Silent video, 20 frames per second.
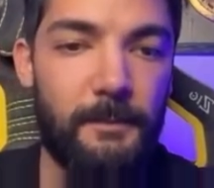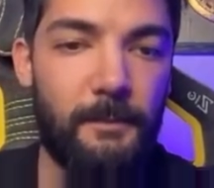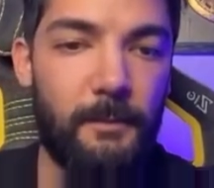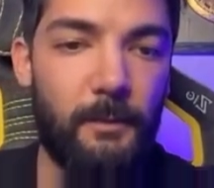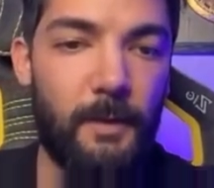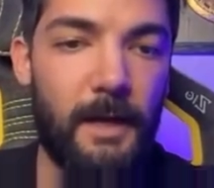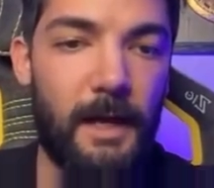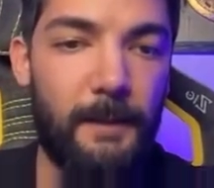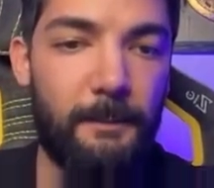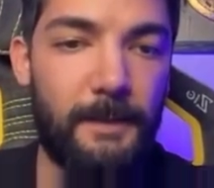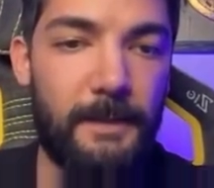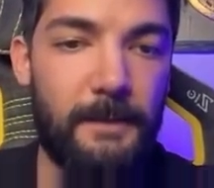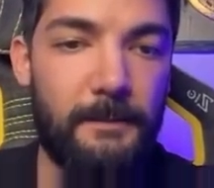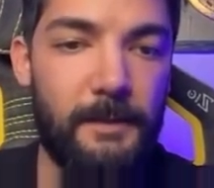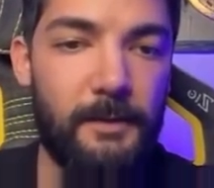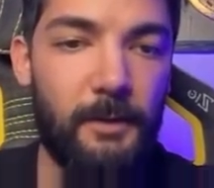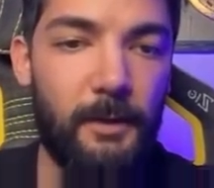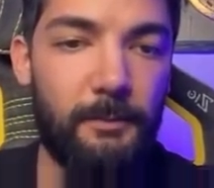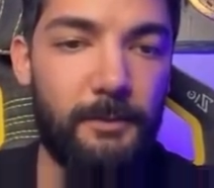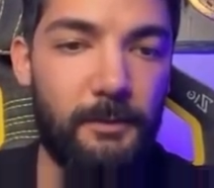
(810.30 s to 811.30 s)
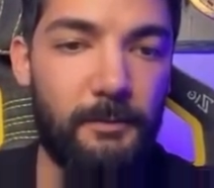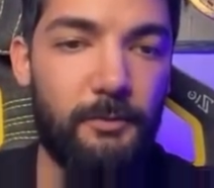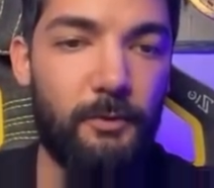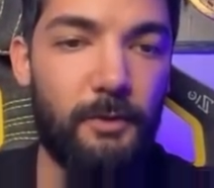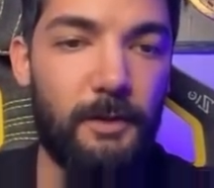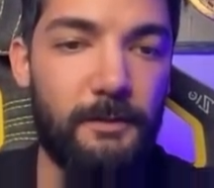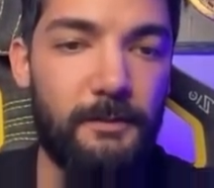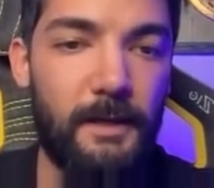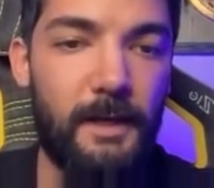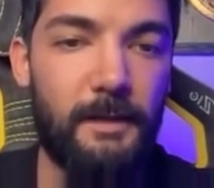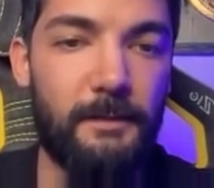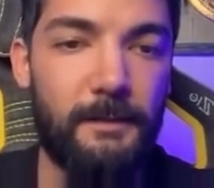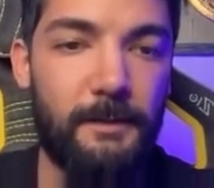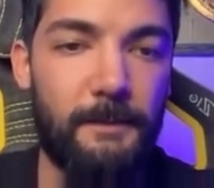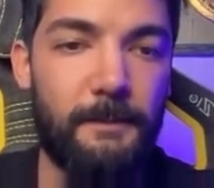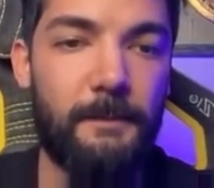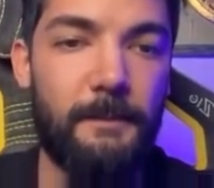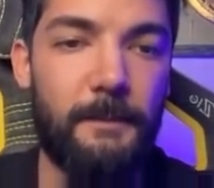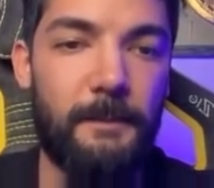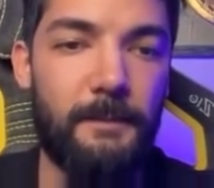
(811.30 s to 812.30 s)
What happens if it drops to forty-five?
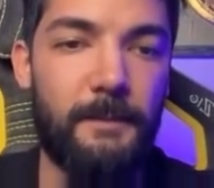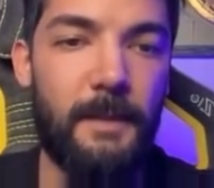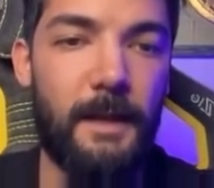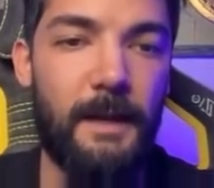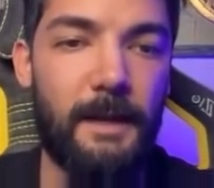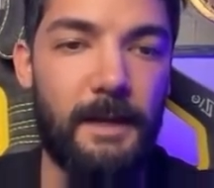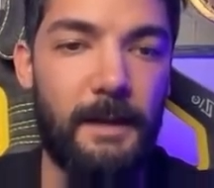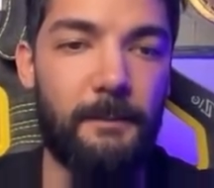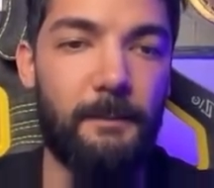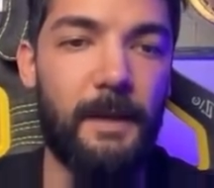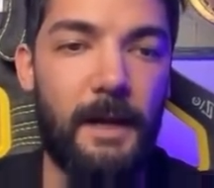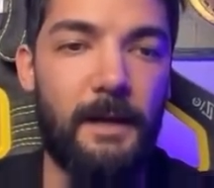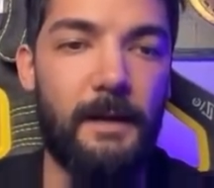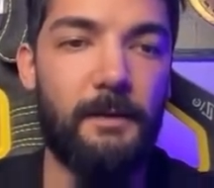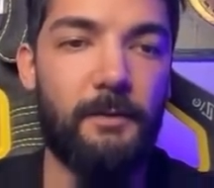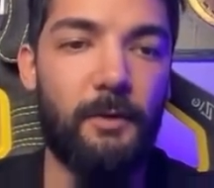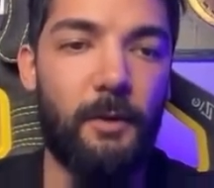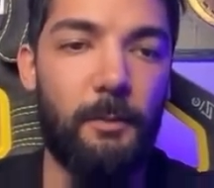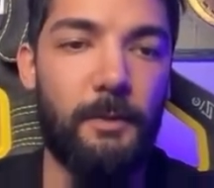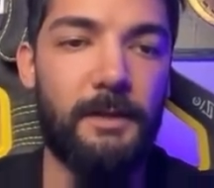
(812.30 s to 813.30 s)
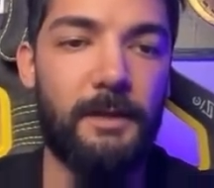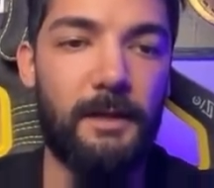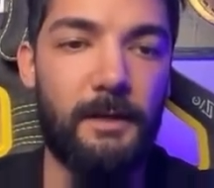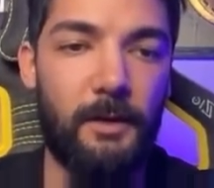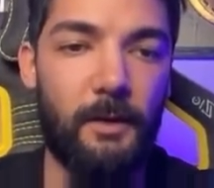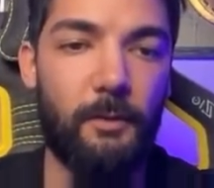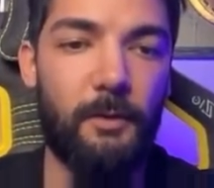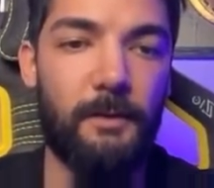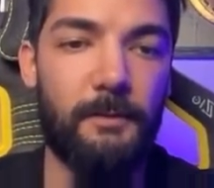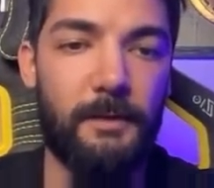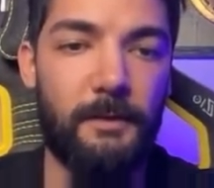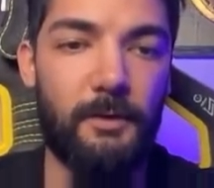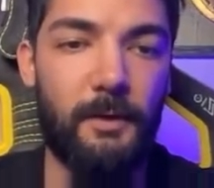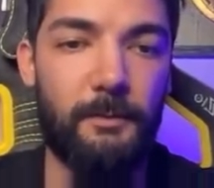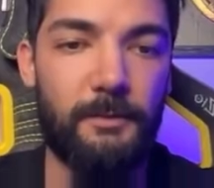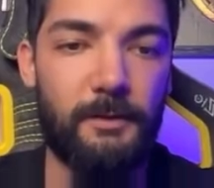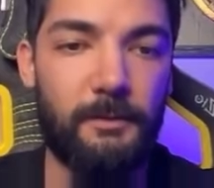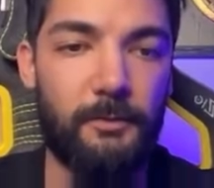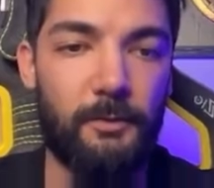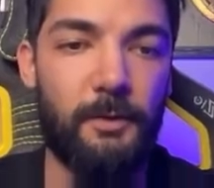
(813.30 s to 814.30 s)
I can buy it twelve percent lower if it
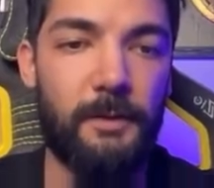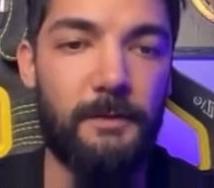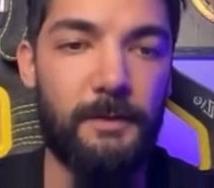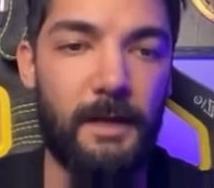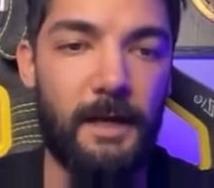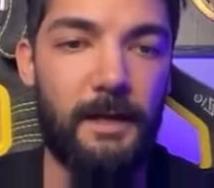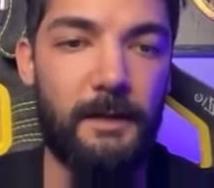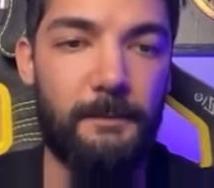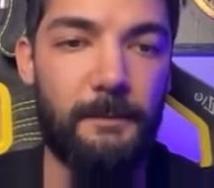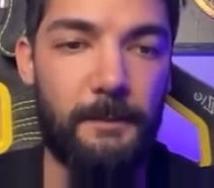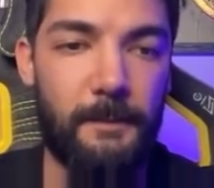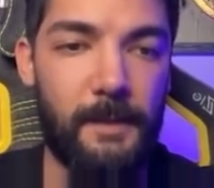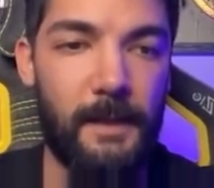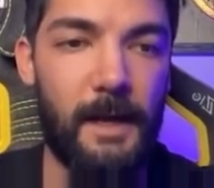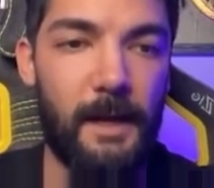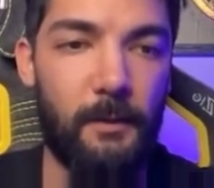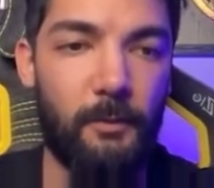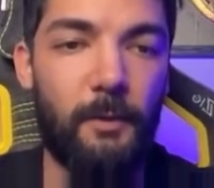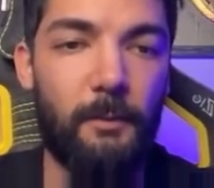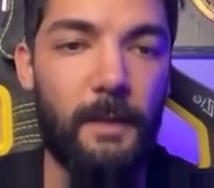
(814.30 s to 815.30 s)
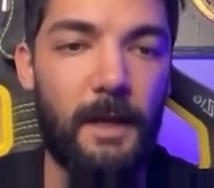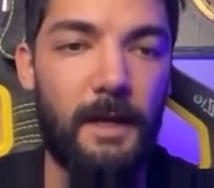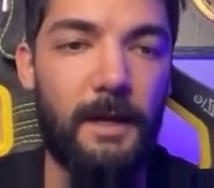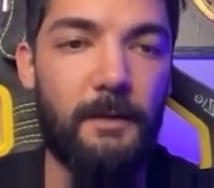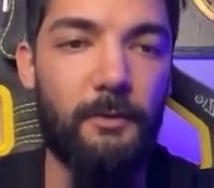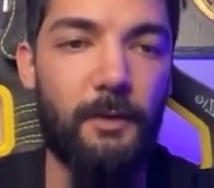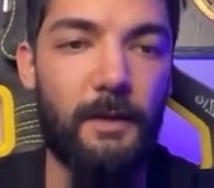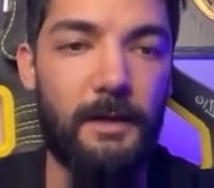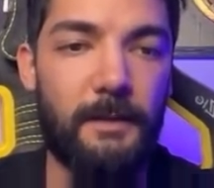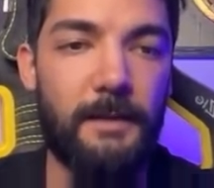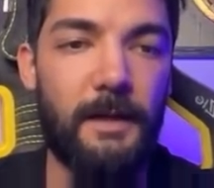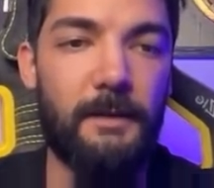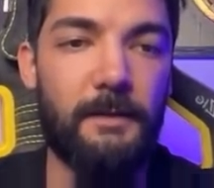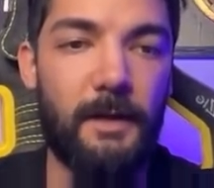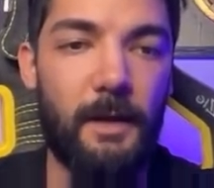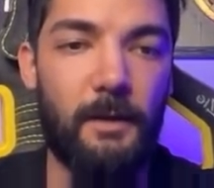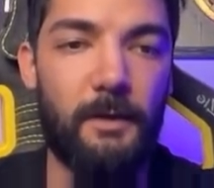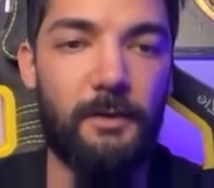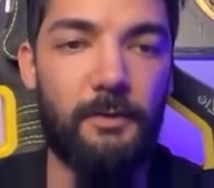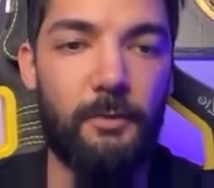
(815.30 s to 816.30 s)
drops to forty-five. I will buy twenty-five
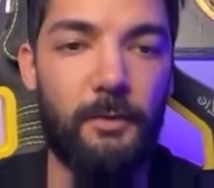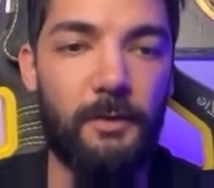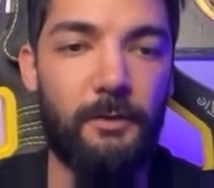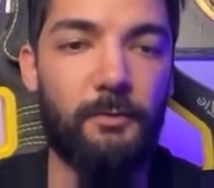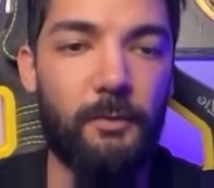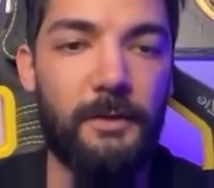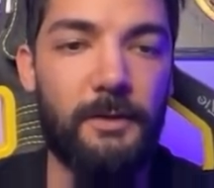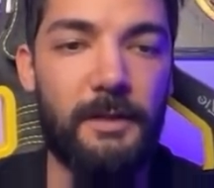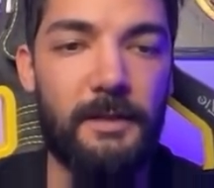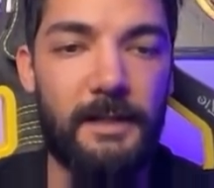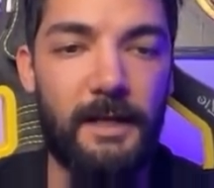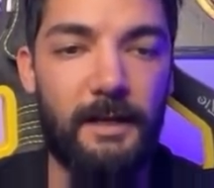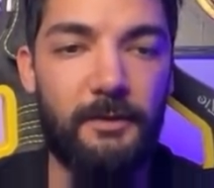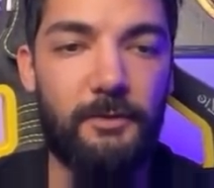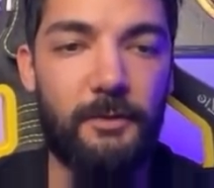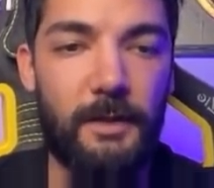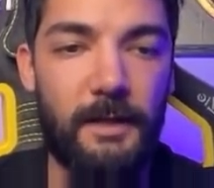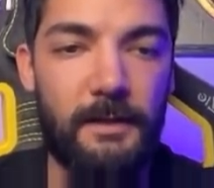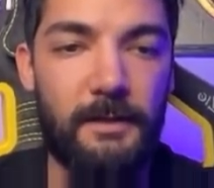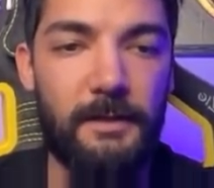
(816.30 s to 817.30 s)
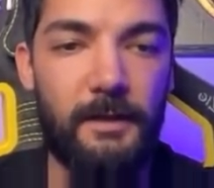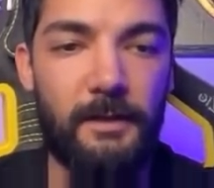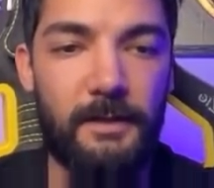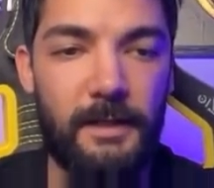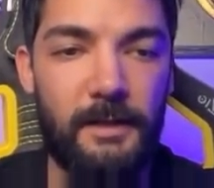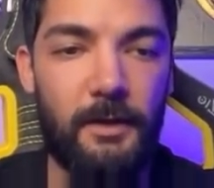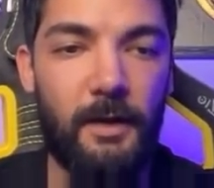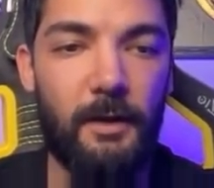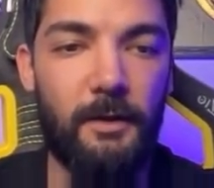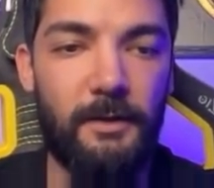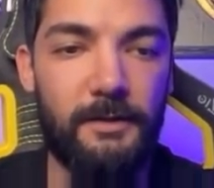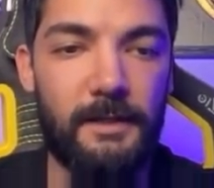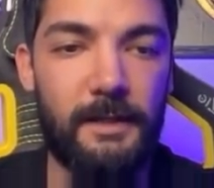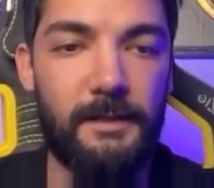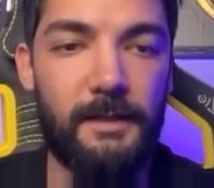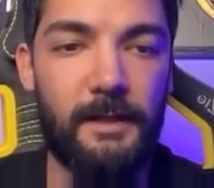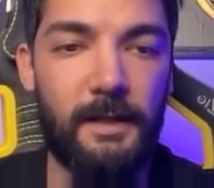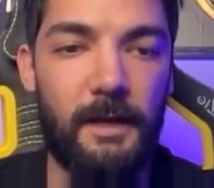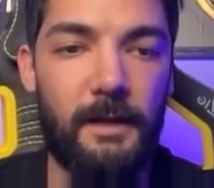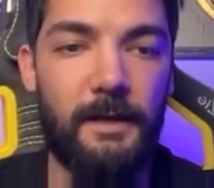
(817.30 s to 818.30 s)
dollars worth, which is actually thirty dollars at
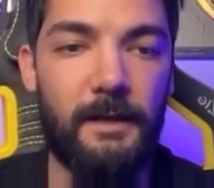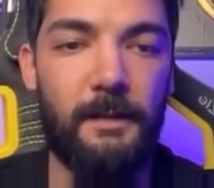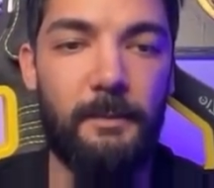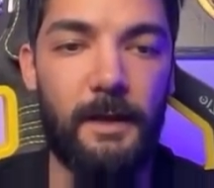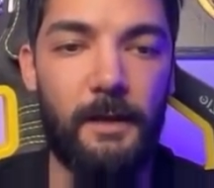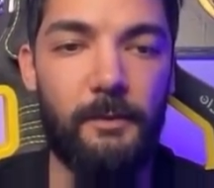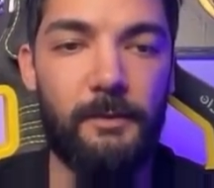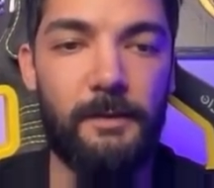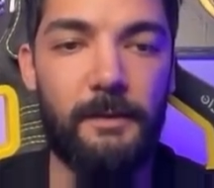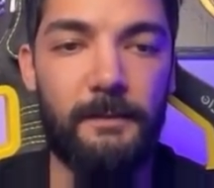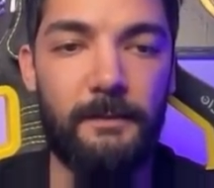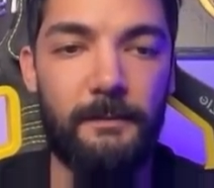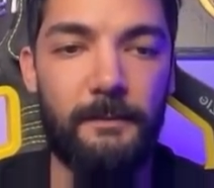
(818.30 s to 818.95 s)
the current amount.